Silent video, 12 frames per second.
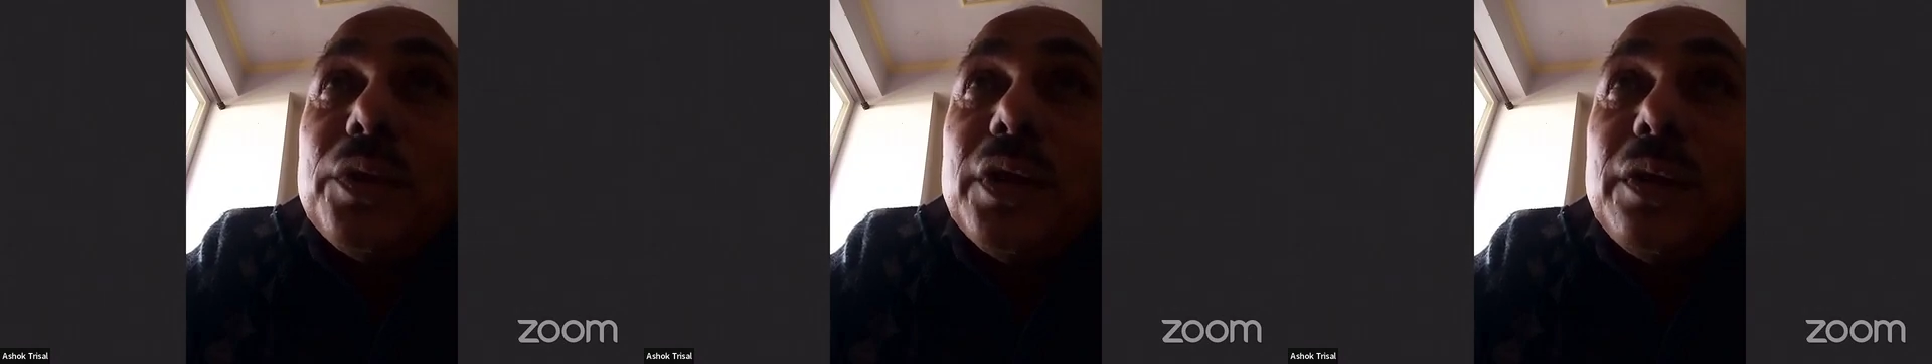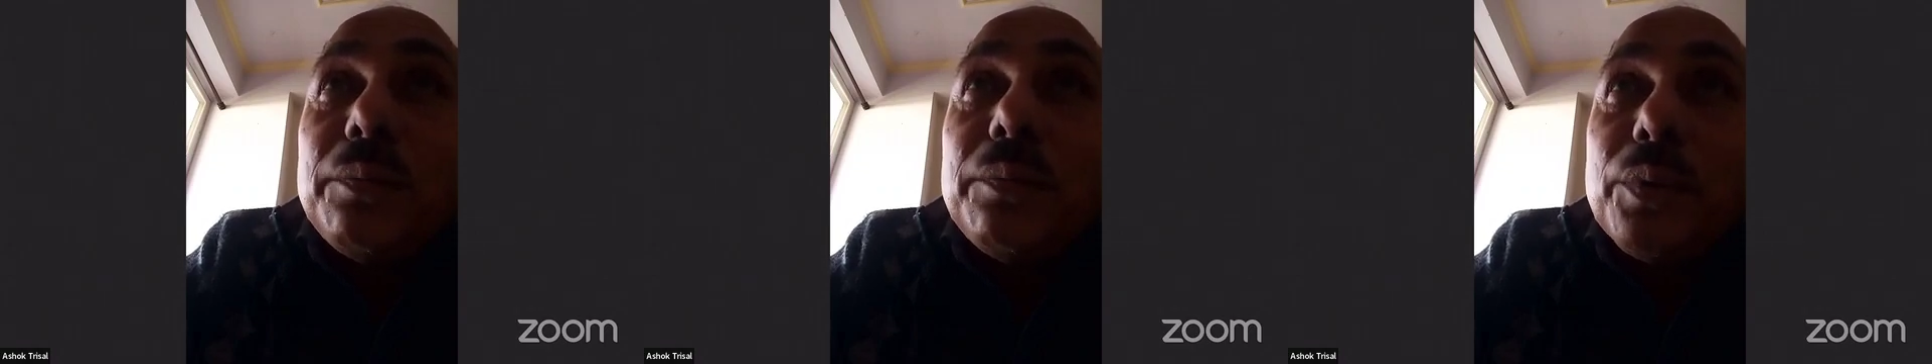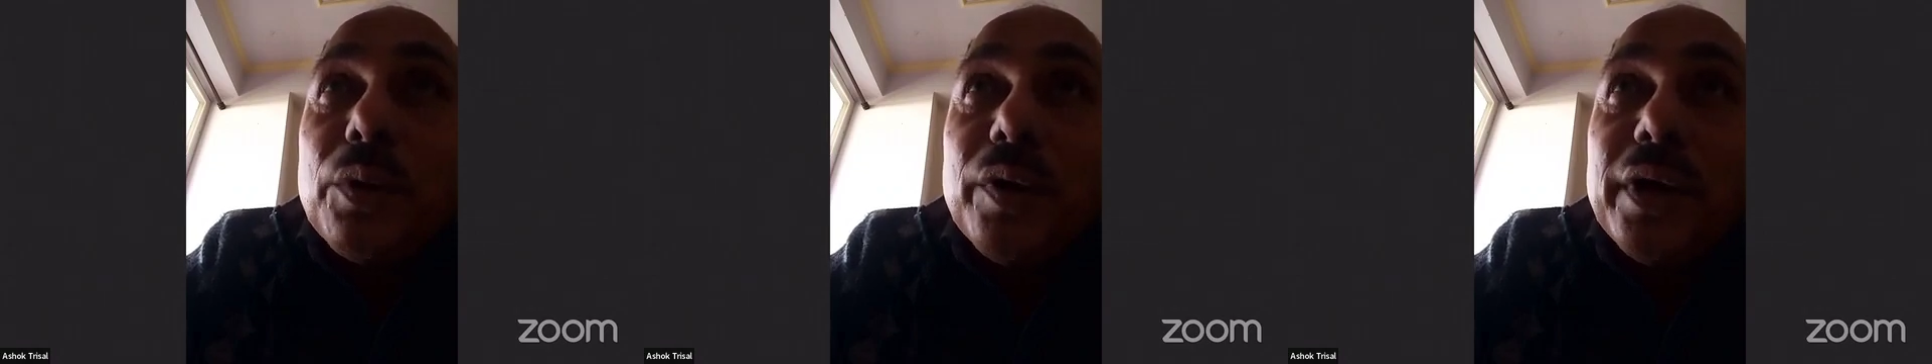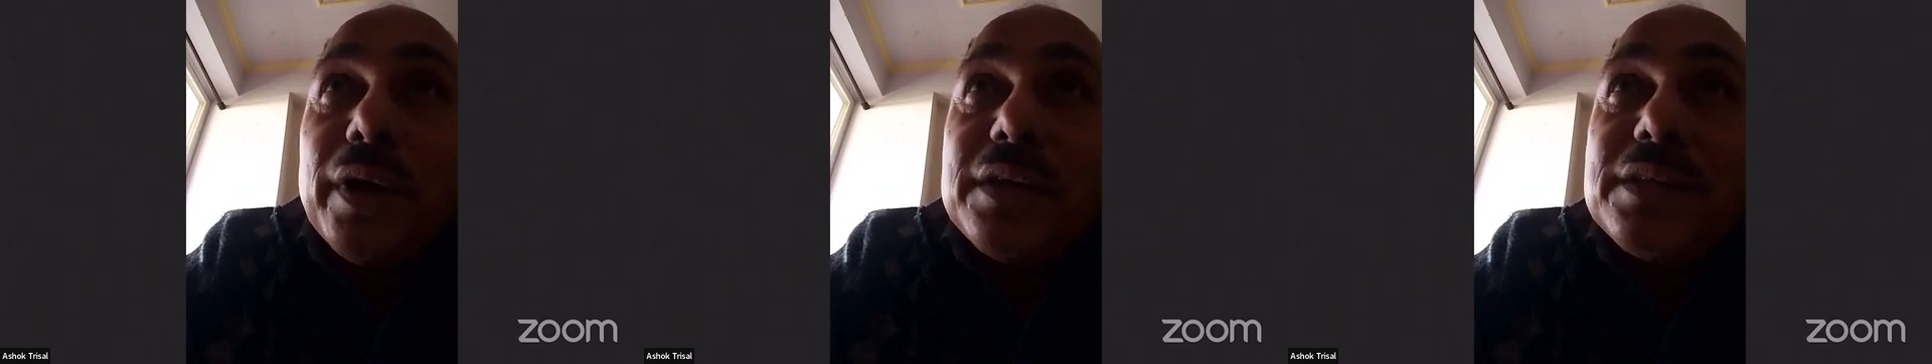they
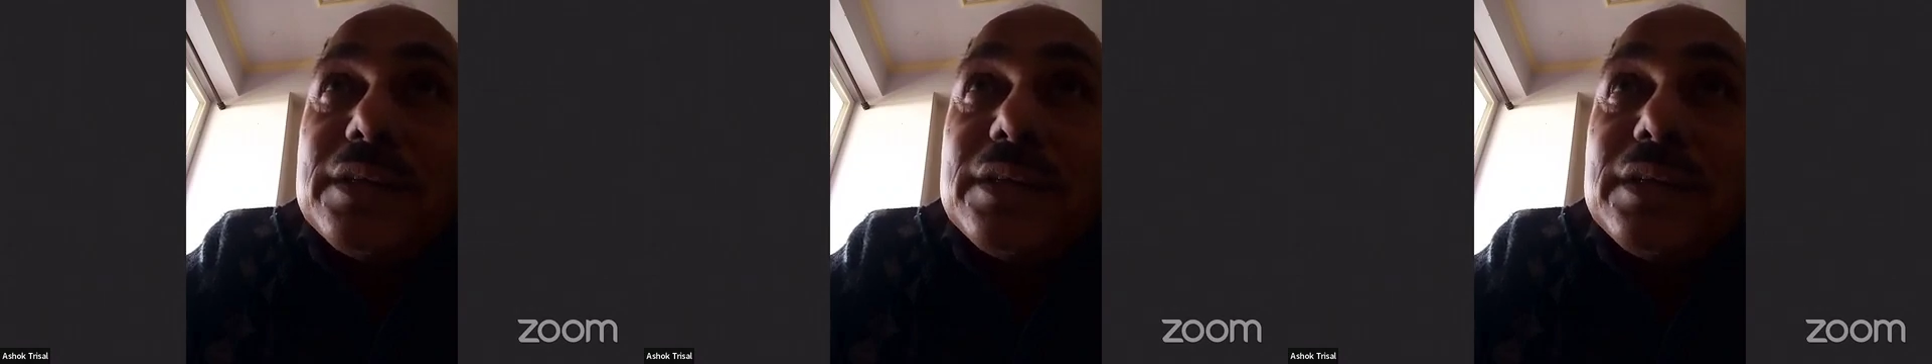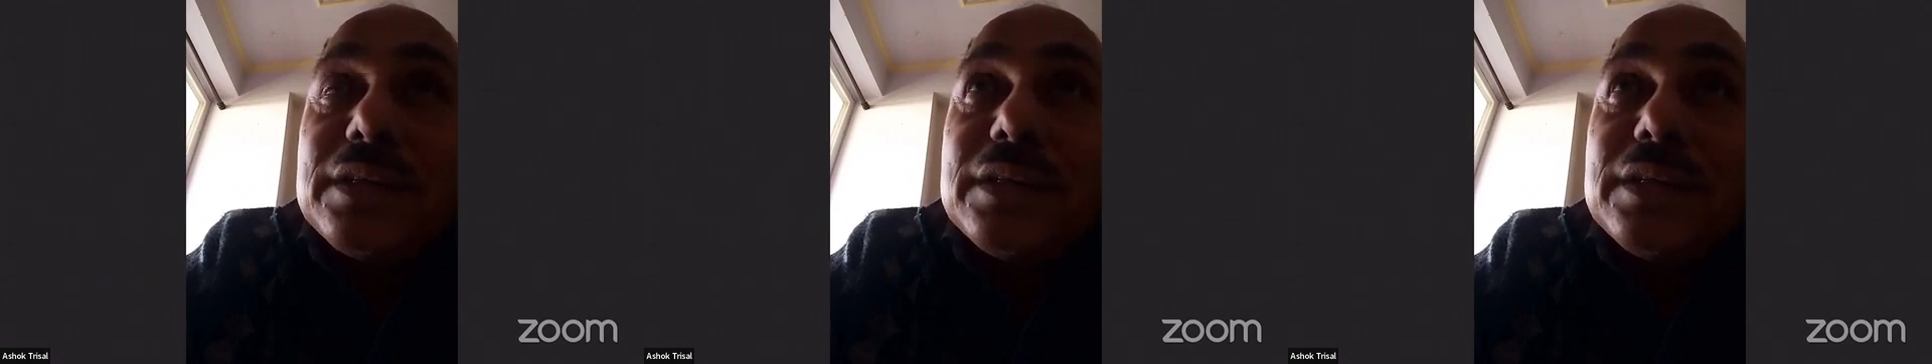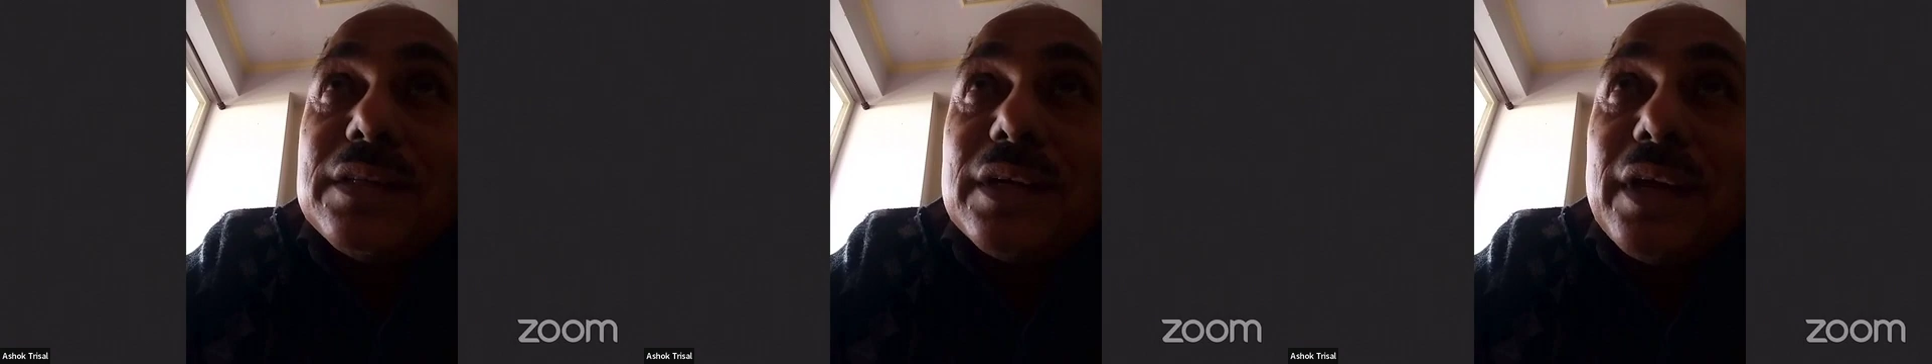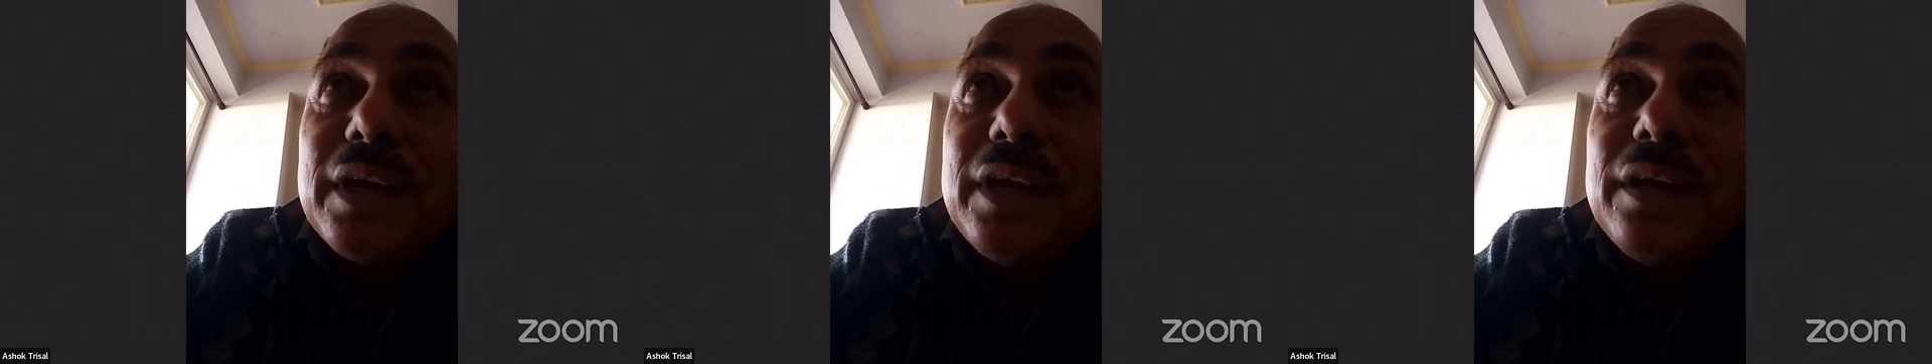provide
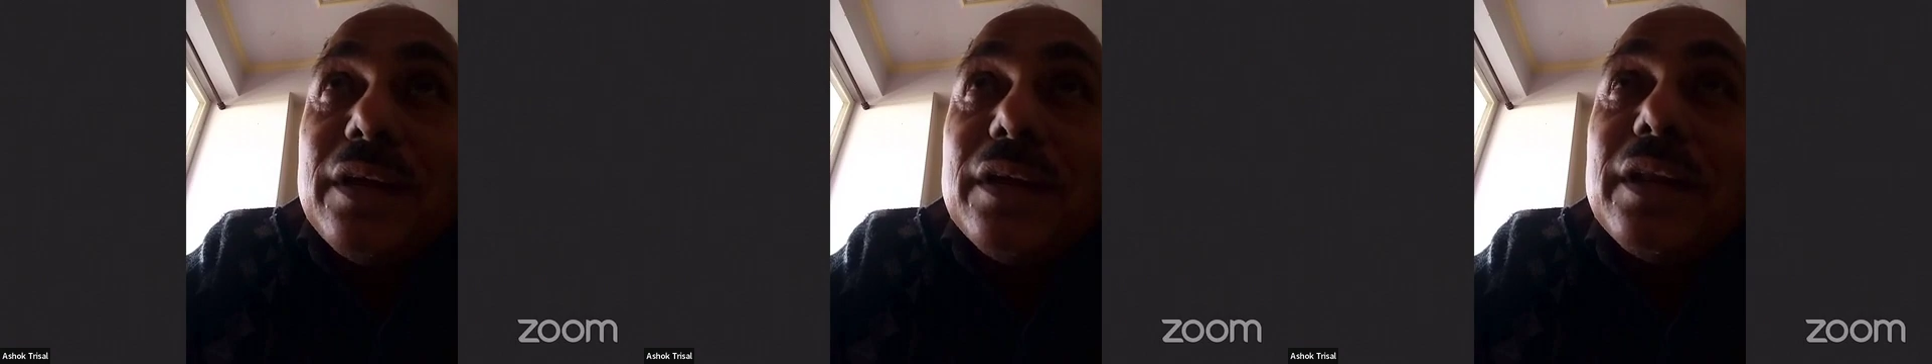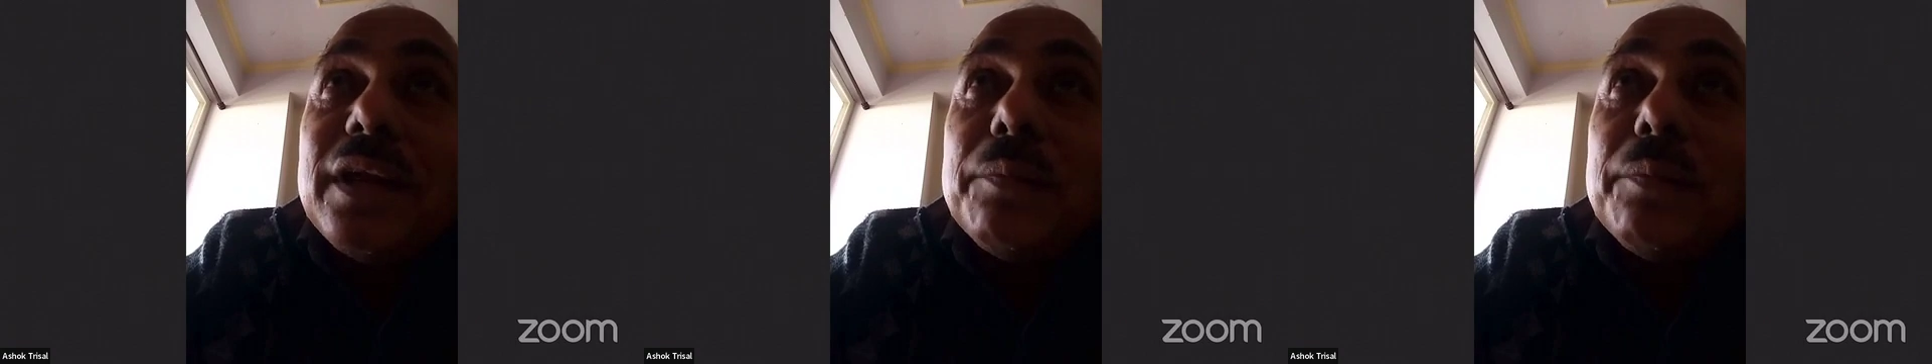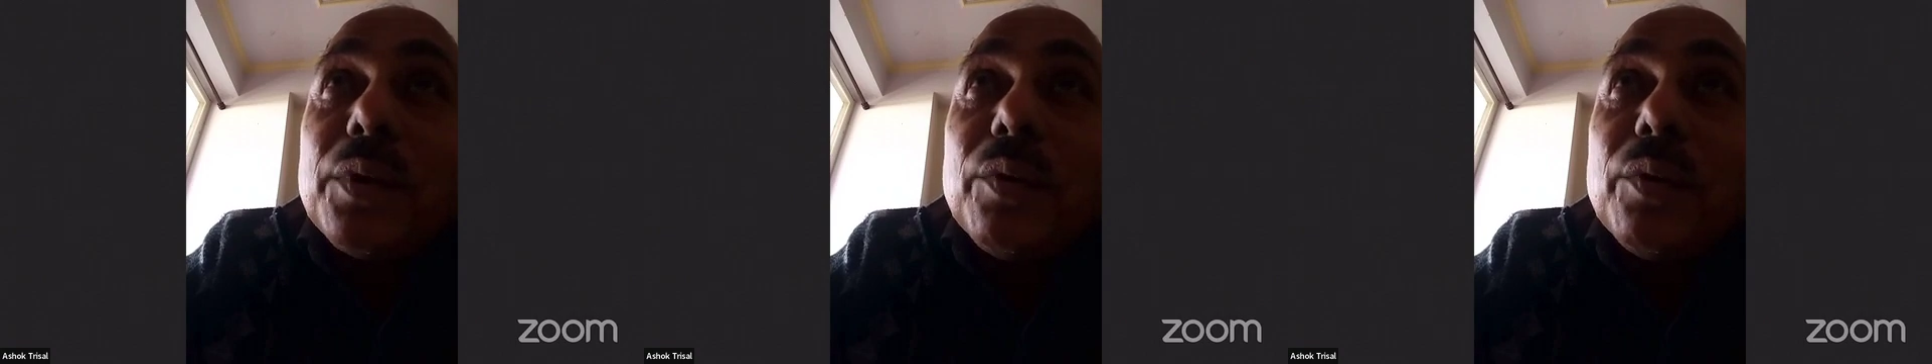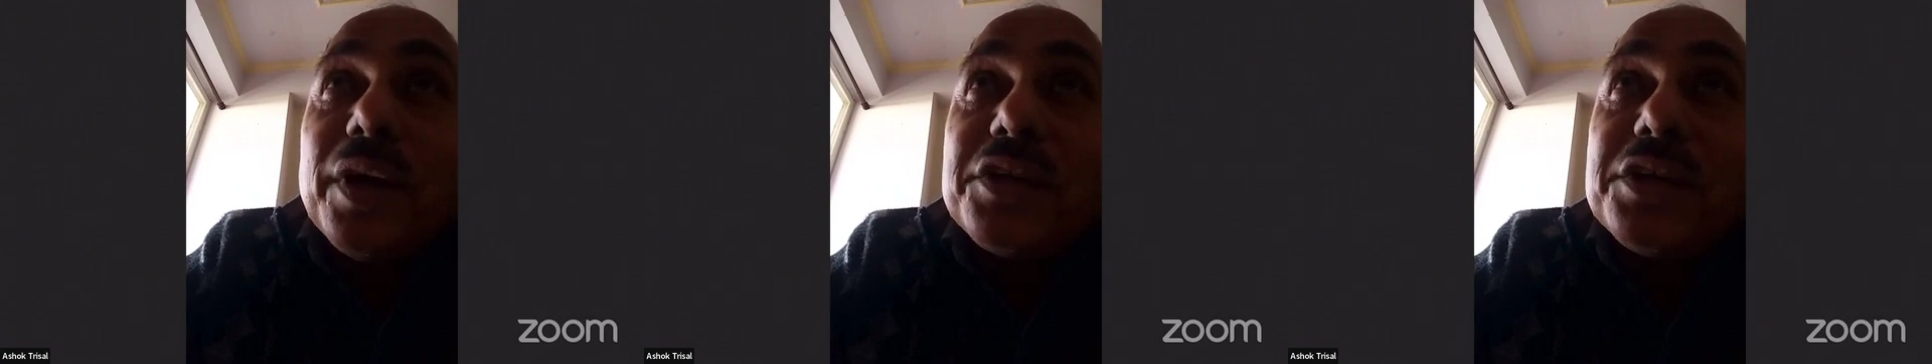screen, they
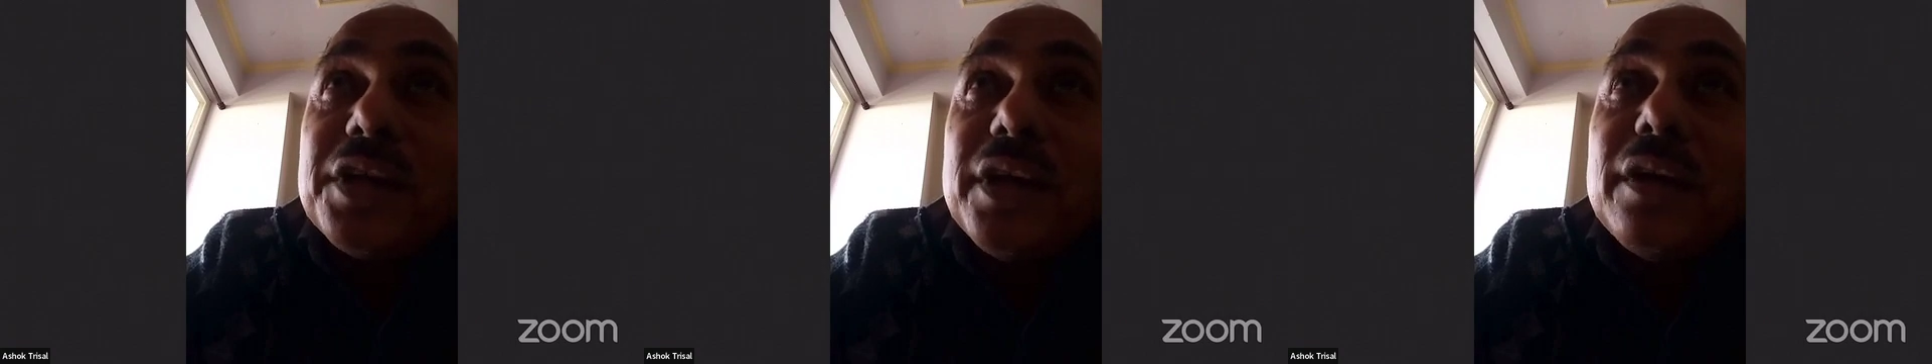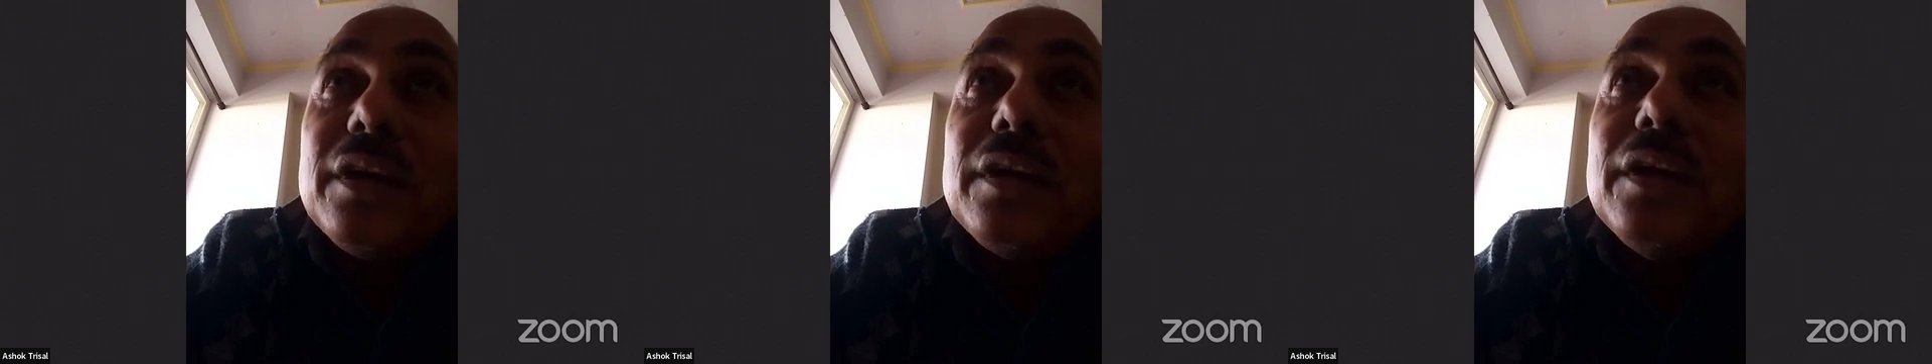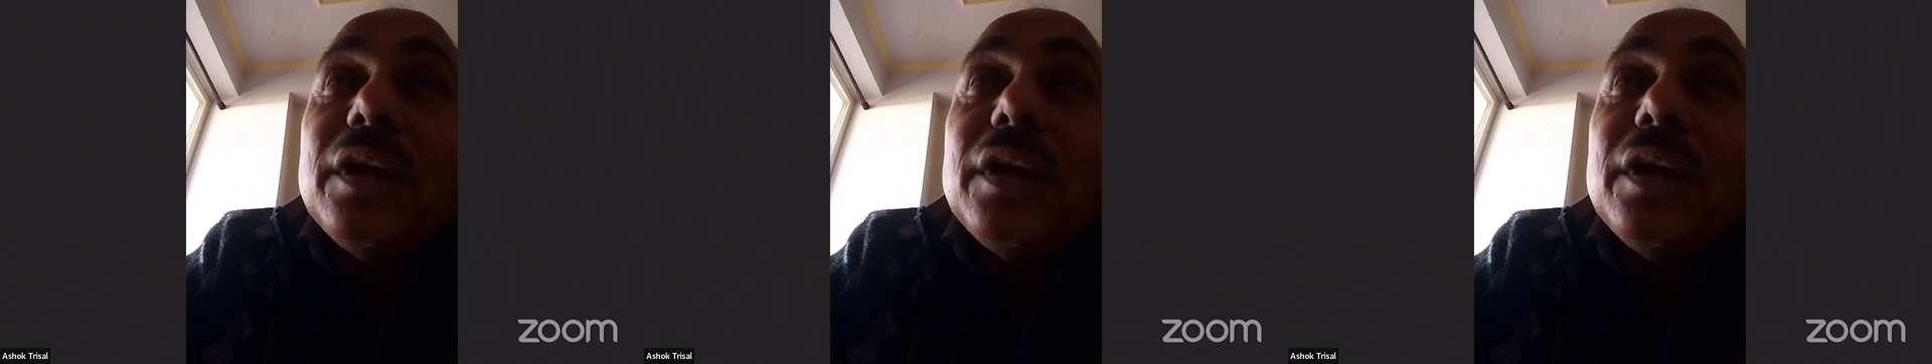provide shade,